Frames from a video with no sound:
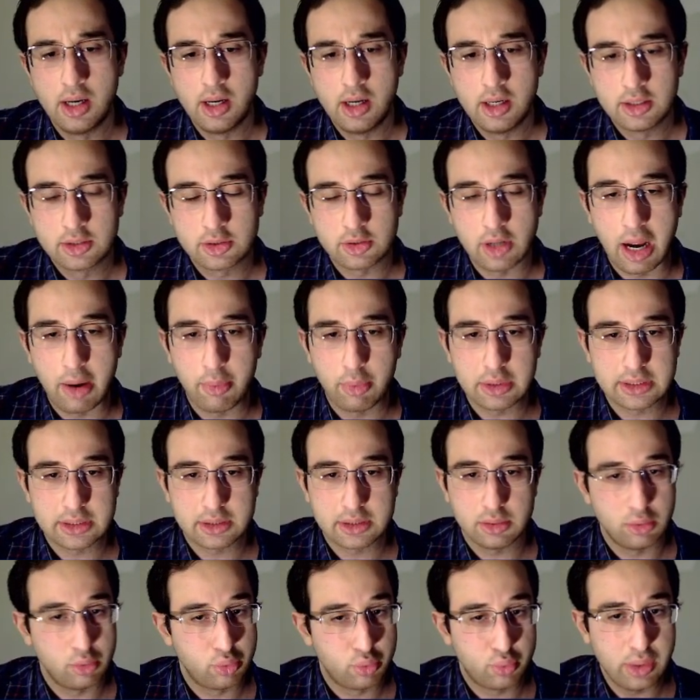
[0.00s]
So I was
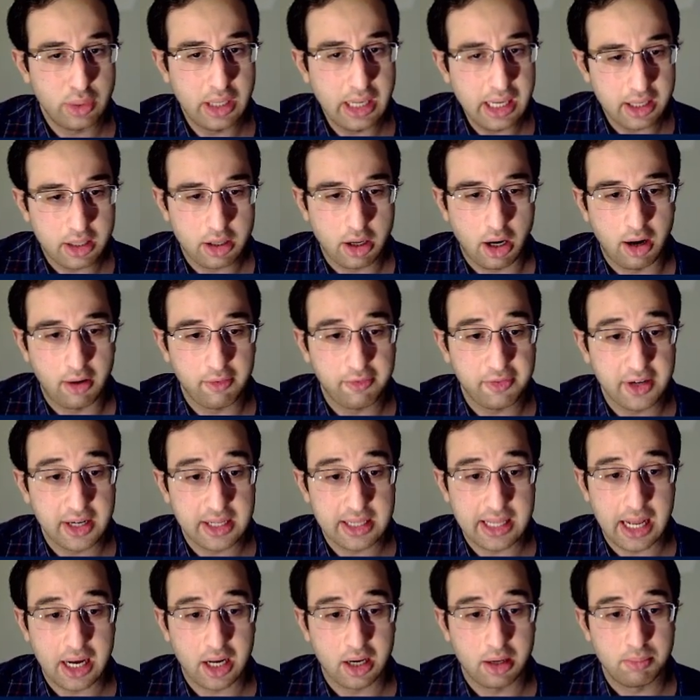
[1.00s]
really confident
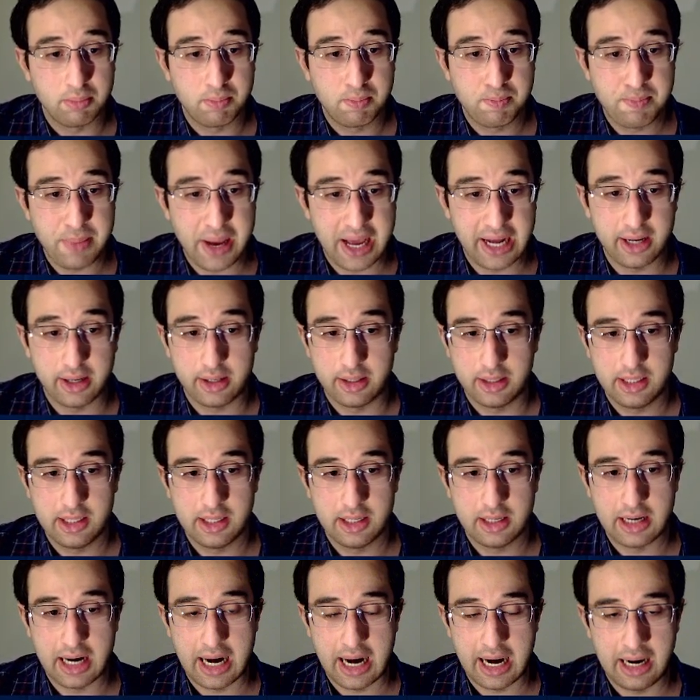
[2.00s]
that I'm better
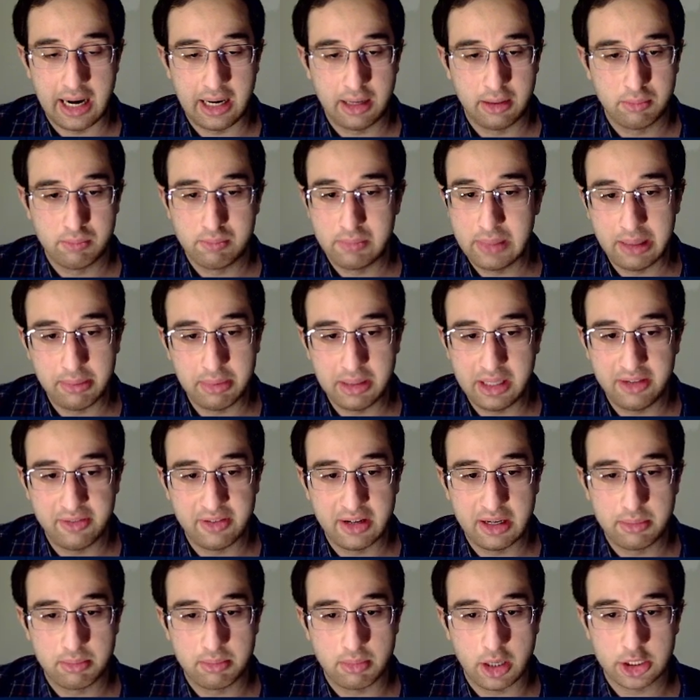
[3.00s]
here, and maybe
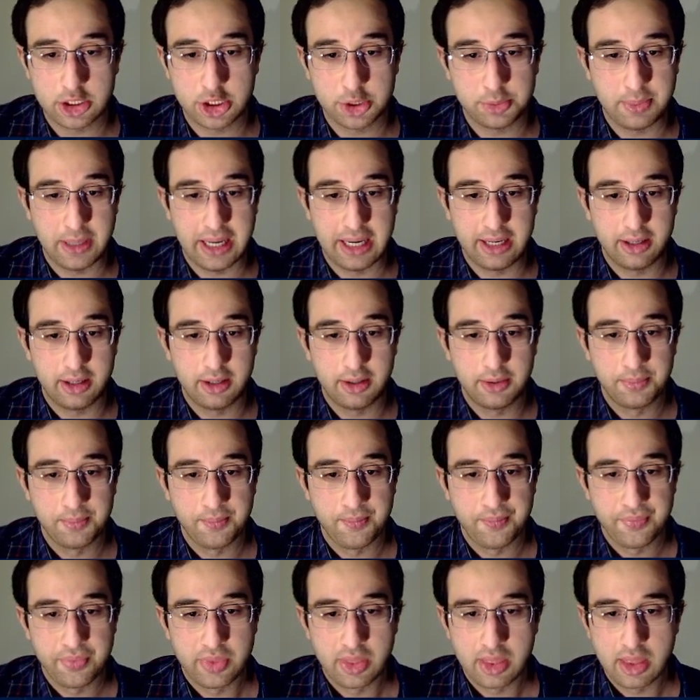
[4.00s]
even much better.
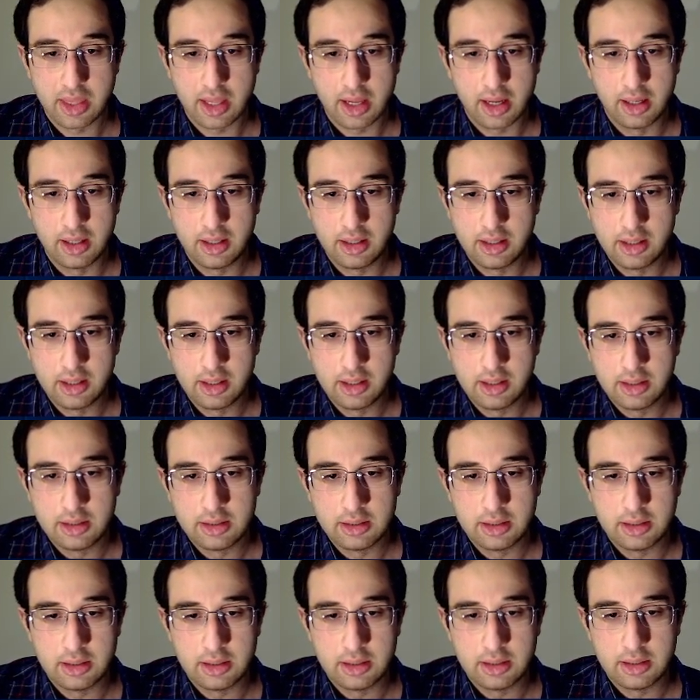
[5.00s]

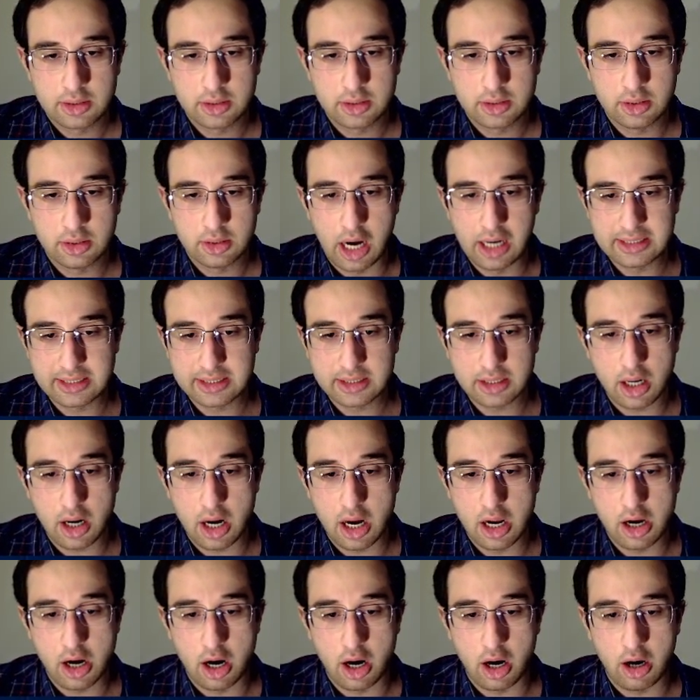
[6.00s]
So
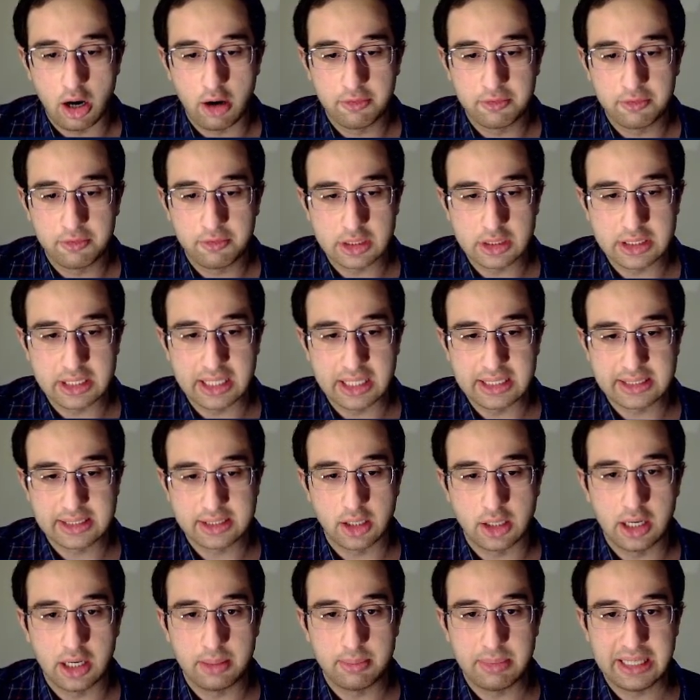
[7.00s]
of course, I
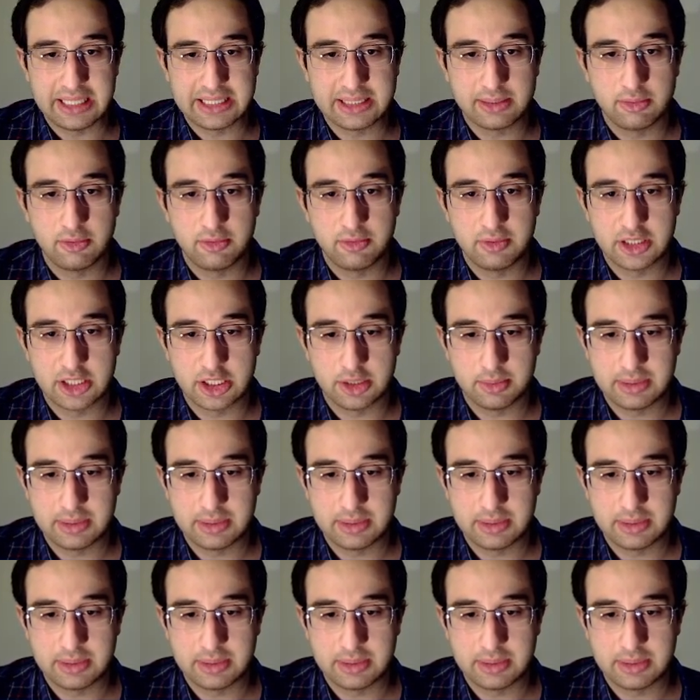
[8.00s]
saw the best move bishop